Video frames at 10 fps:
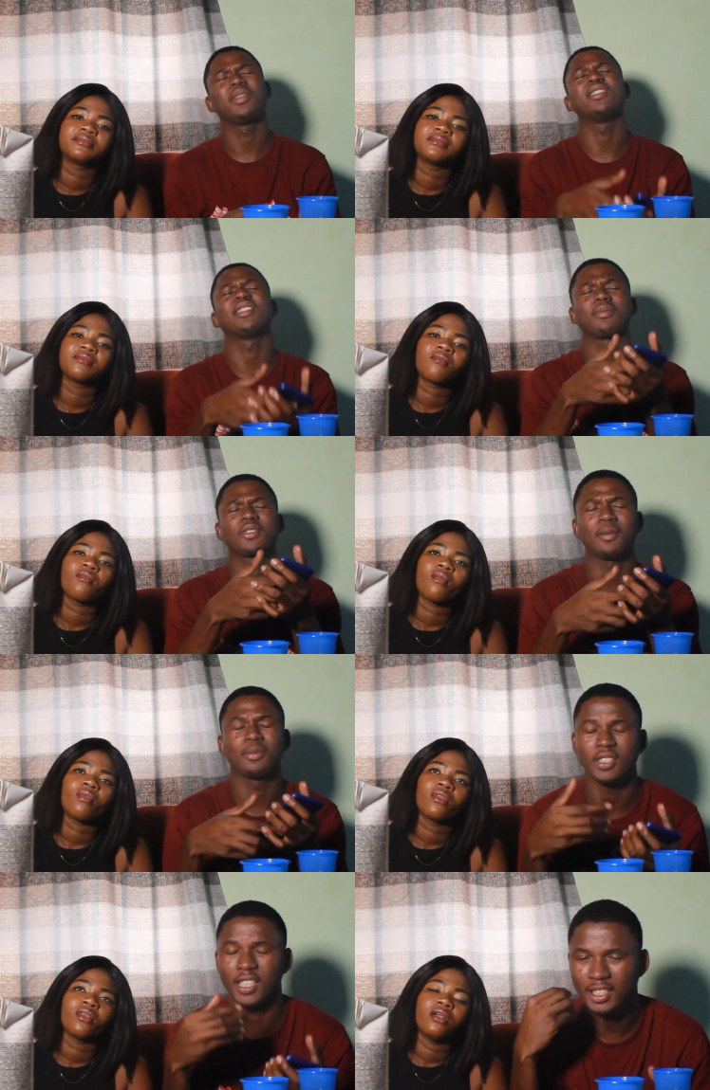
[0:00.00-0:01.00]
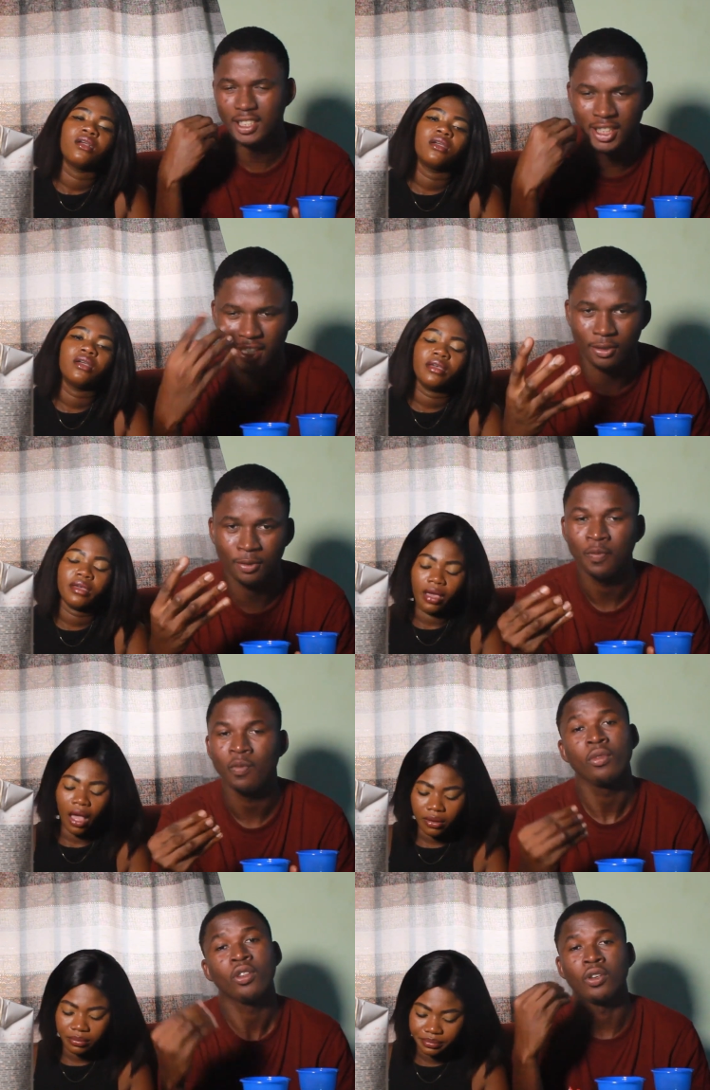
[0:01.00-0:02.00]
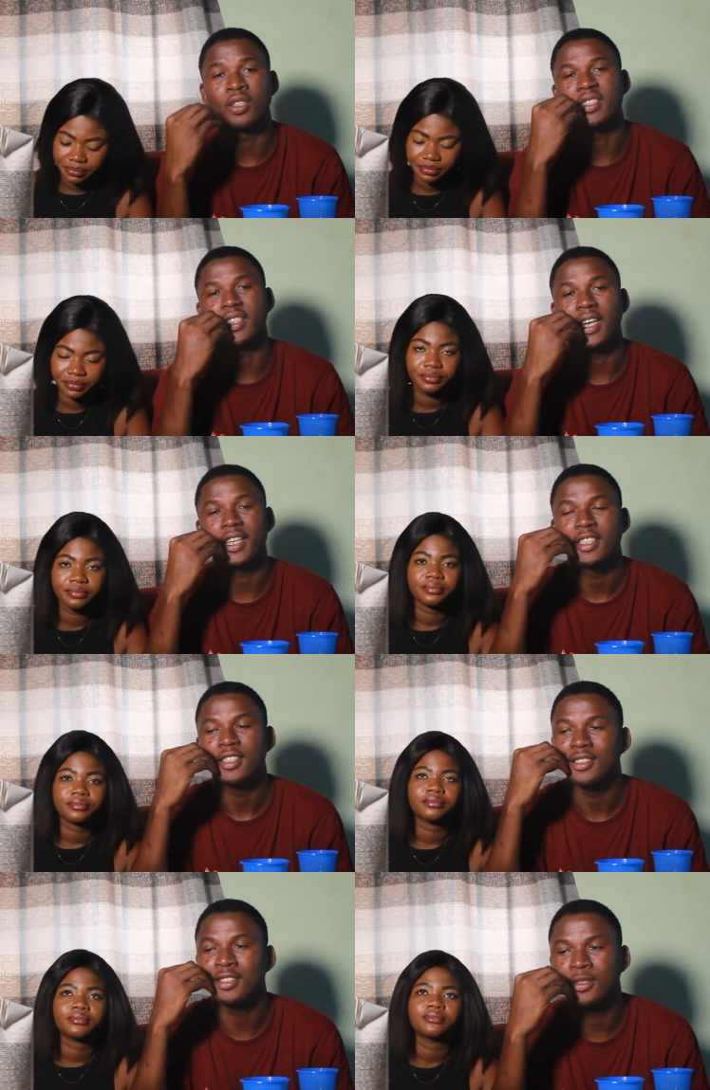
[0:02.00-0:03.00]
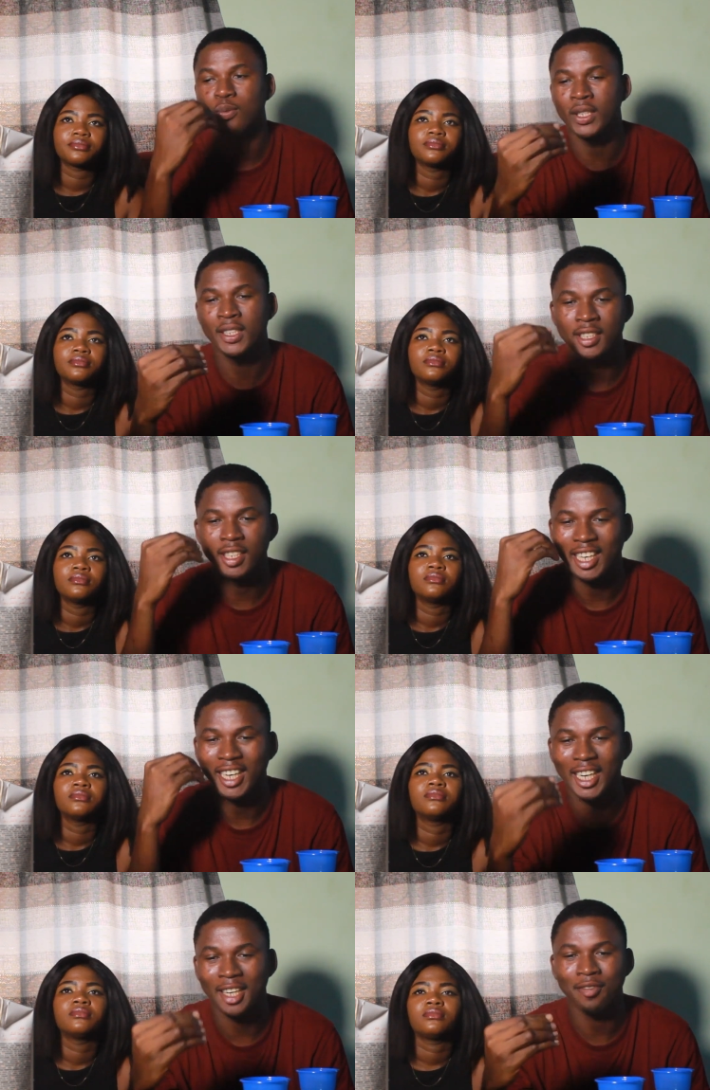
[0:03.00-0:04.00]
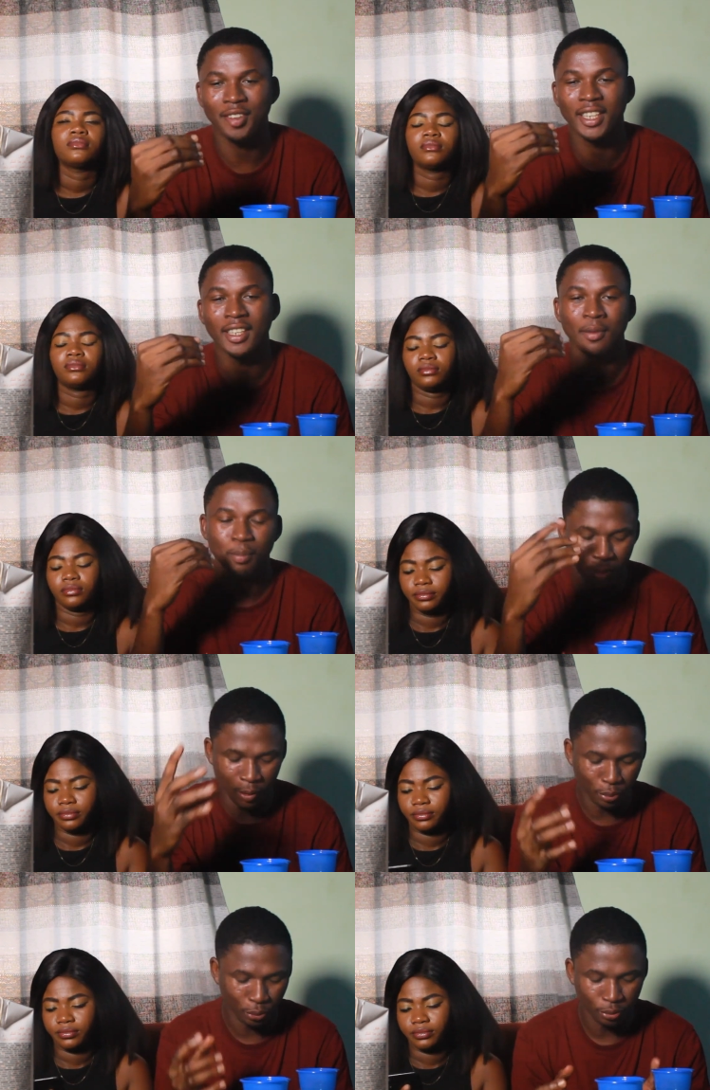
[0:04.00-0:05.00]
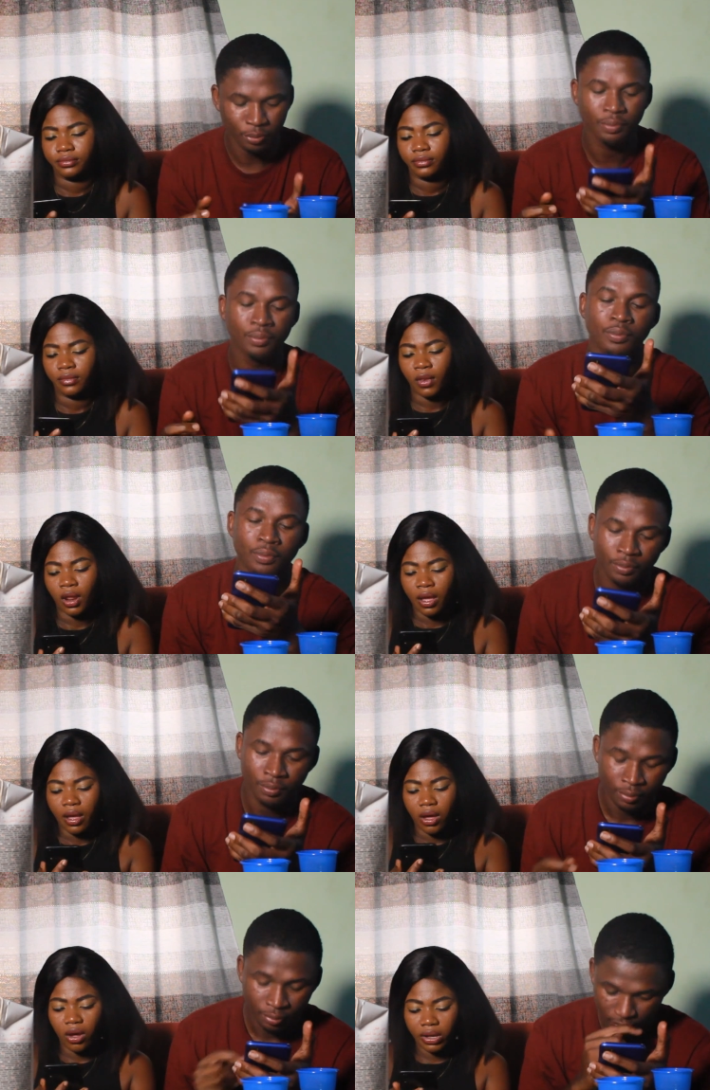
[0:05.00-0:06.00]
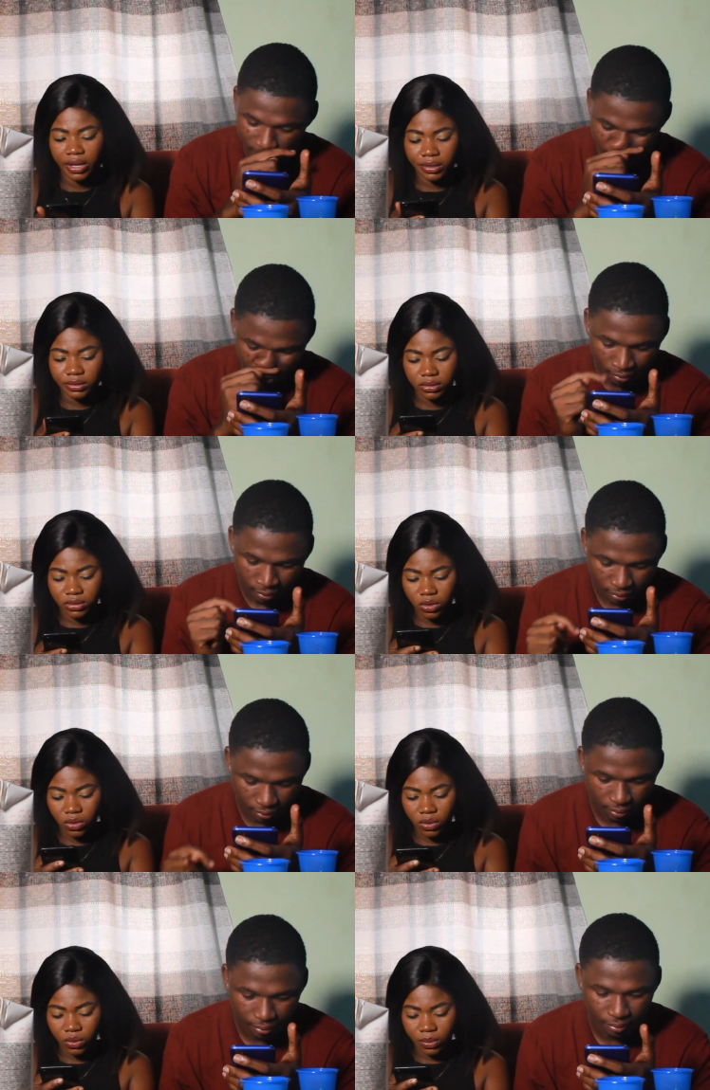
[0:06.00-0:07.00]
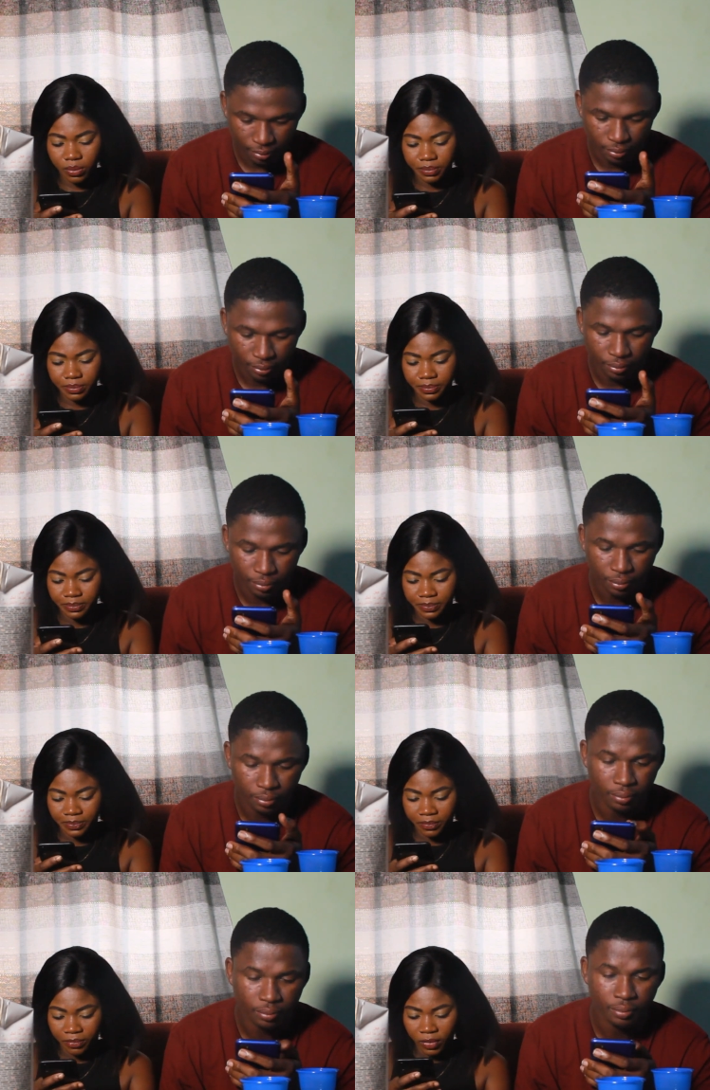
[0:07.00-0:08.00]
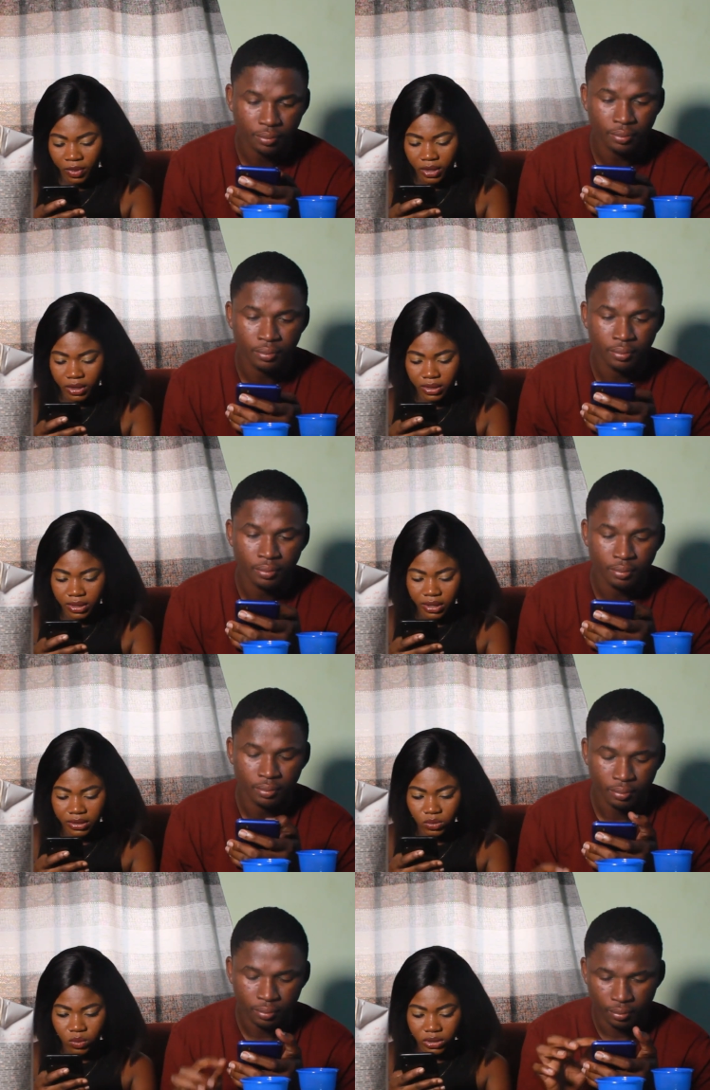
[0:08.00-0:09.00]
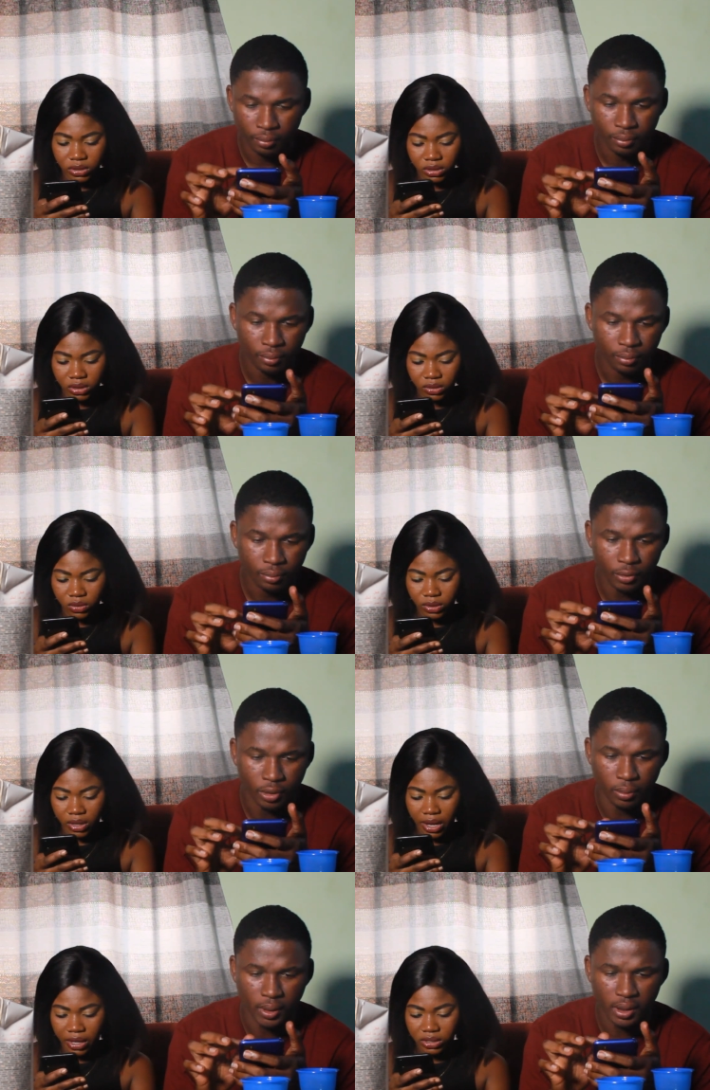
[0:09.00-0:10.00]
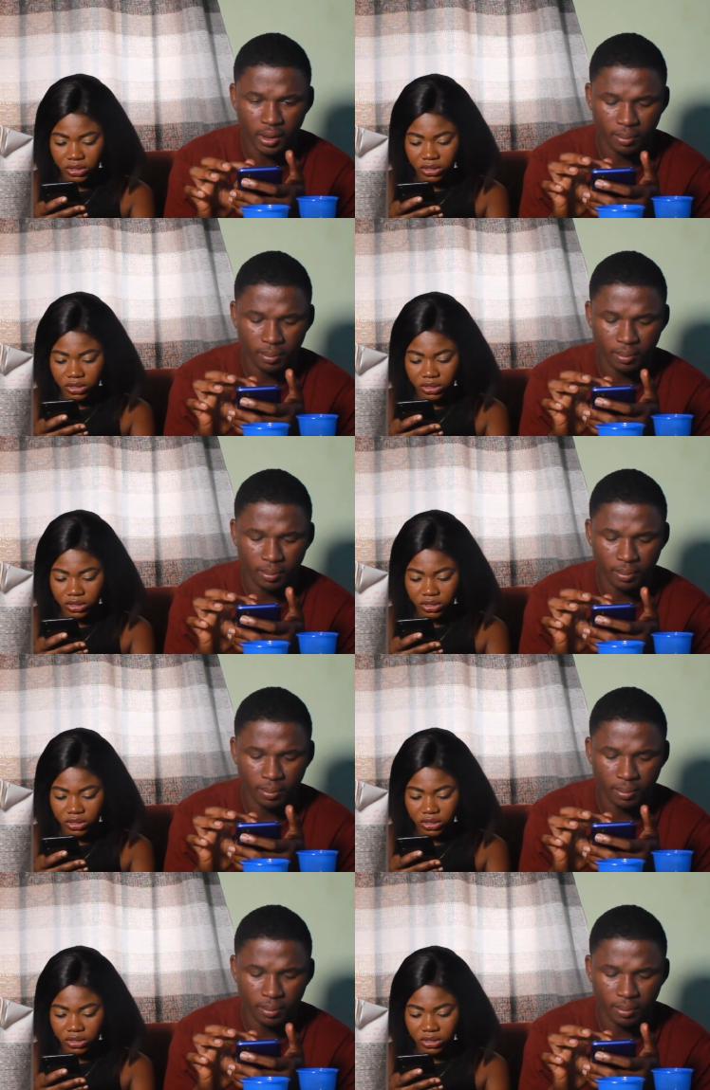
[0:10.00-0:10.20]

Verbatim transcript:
Speaker 1: please subscribe to their channel. Yeah. Because they are sweet, loving people.
Speaker 2: Okay, so the next question on IG.